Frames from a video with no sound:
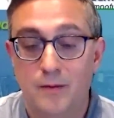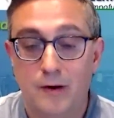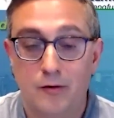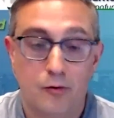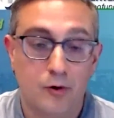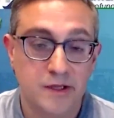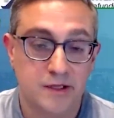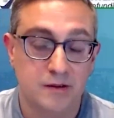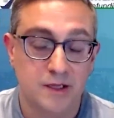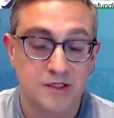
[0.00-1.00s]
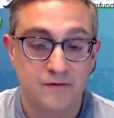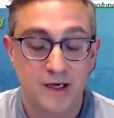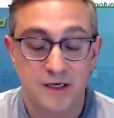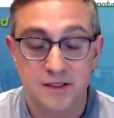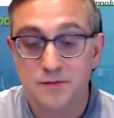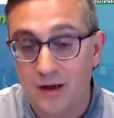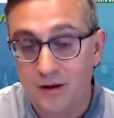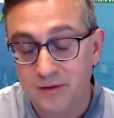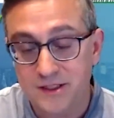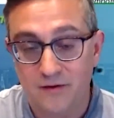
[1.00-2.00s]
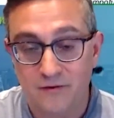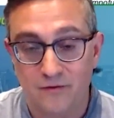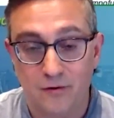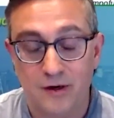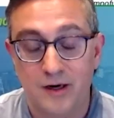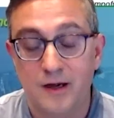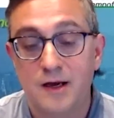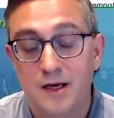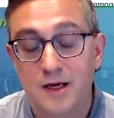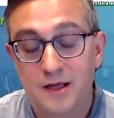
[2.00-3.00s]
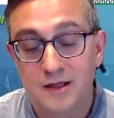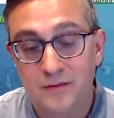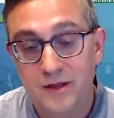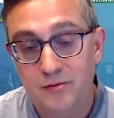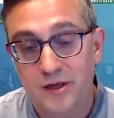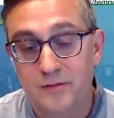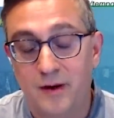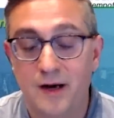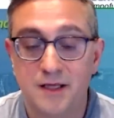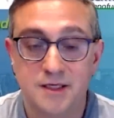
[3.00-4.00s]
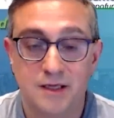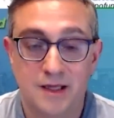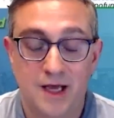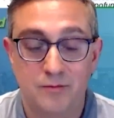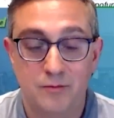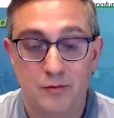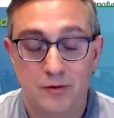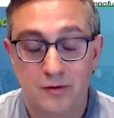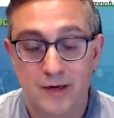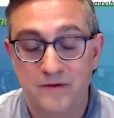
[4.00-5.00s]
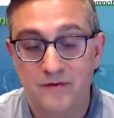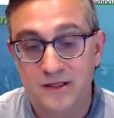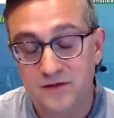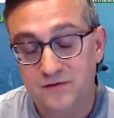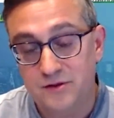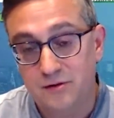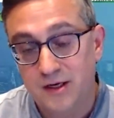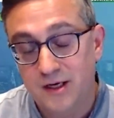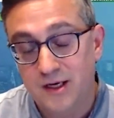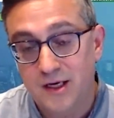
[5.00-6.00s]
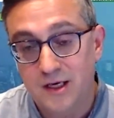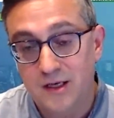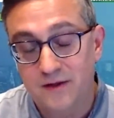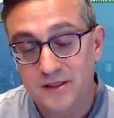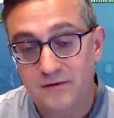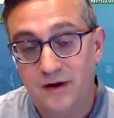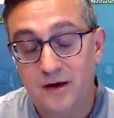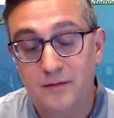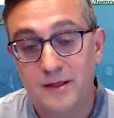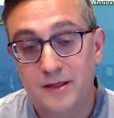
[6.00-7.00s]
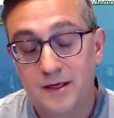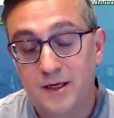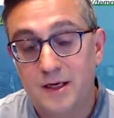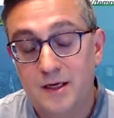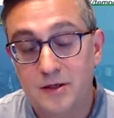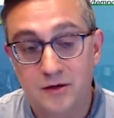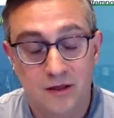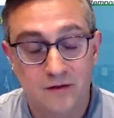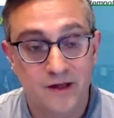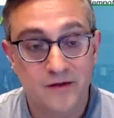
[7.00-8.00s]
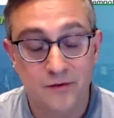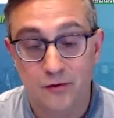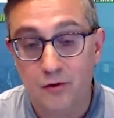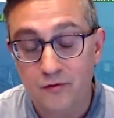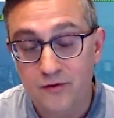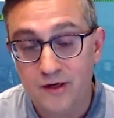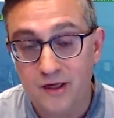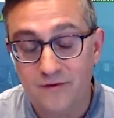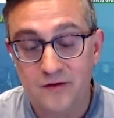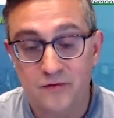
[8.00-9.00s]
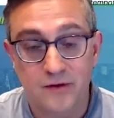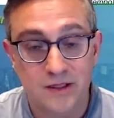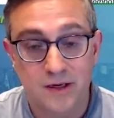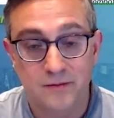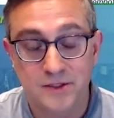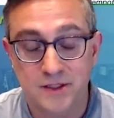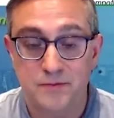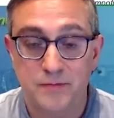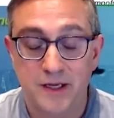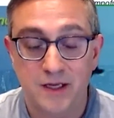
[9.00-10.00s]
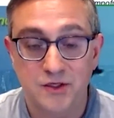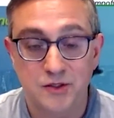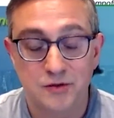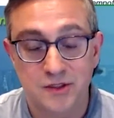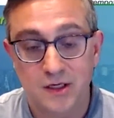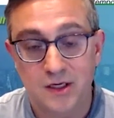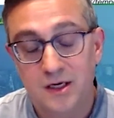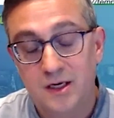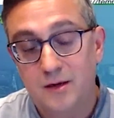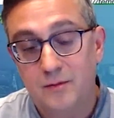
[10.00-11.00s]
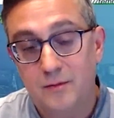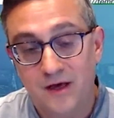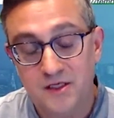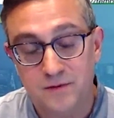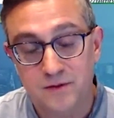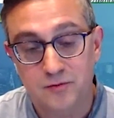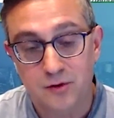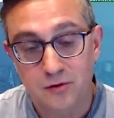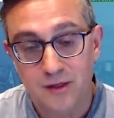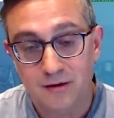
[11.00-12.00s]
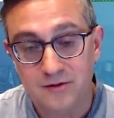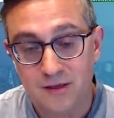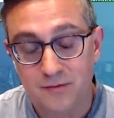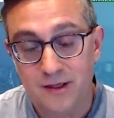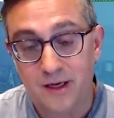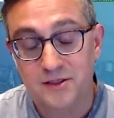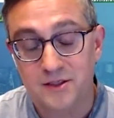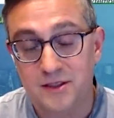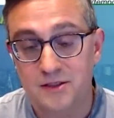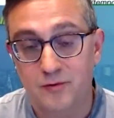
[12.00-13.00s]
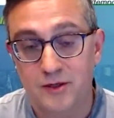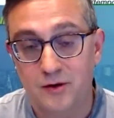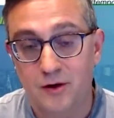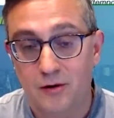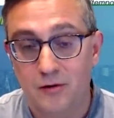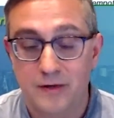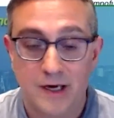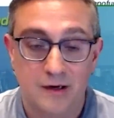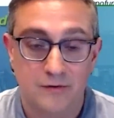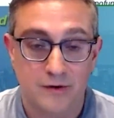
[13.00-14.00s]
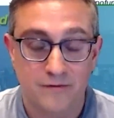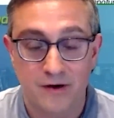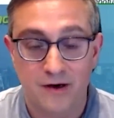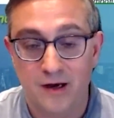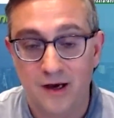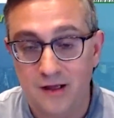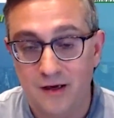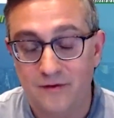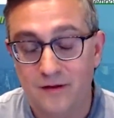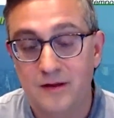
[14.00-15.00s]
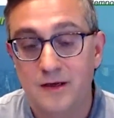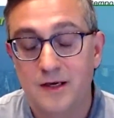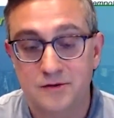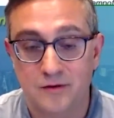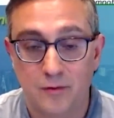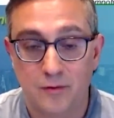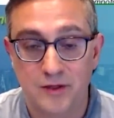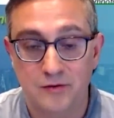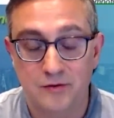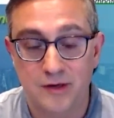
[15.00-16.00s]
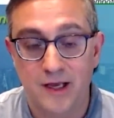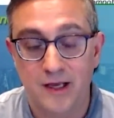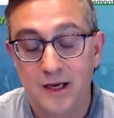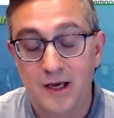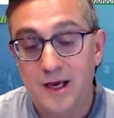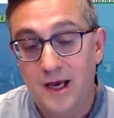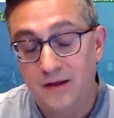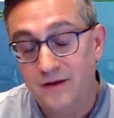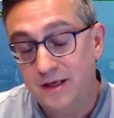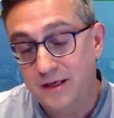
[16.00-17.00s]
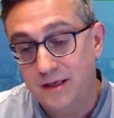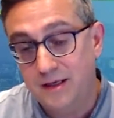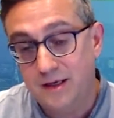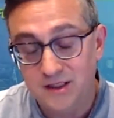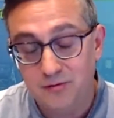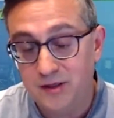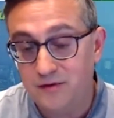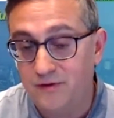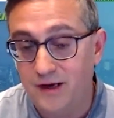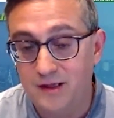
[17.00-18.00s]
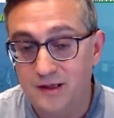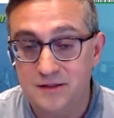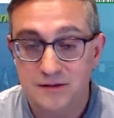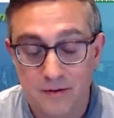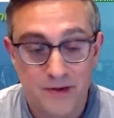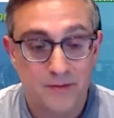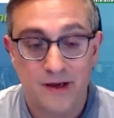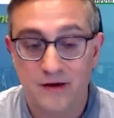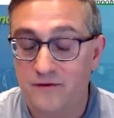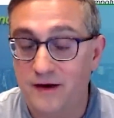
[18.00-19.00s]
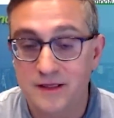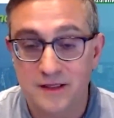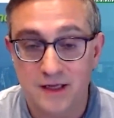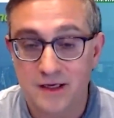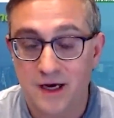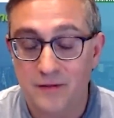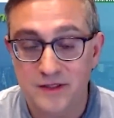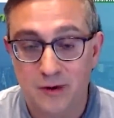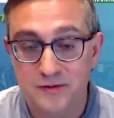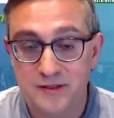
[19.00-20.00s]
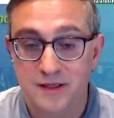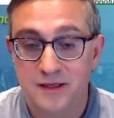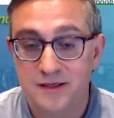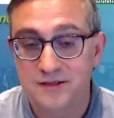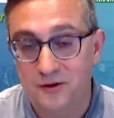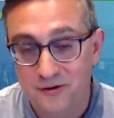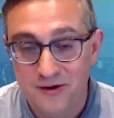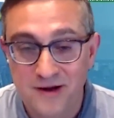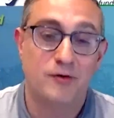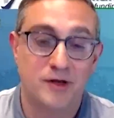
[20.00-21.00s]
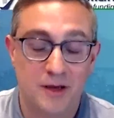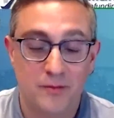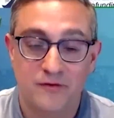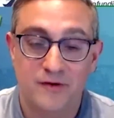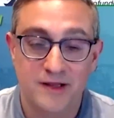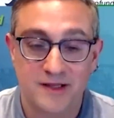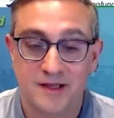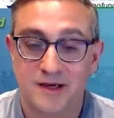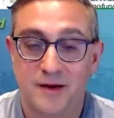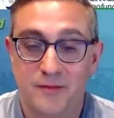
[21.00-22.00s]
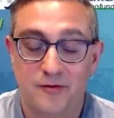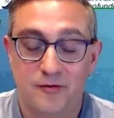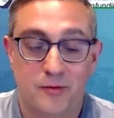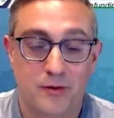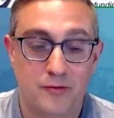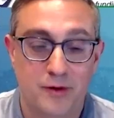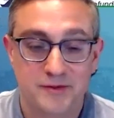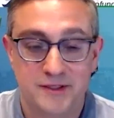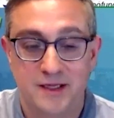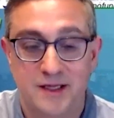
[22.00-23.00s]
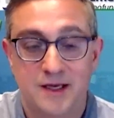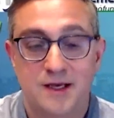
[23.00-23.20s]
Austin, Las Vegas, probably Southern Florida. The Midwest markets are a lot more defensive. So in this environment, you can invest for growth. You can invest for income. Just picking and choosing investments with good downside protection is the way to go, kind of on a very high level, sort of what we do today. And the easy way to find us, Big Mike Fund dot com is a website, so or Tempo Funding dot com, our corporate website.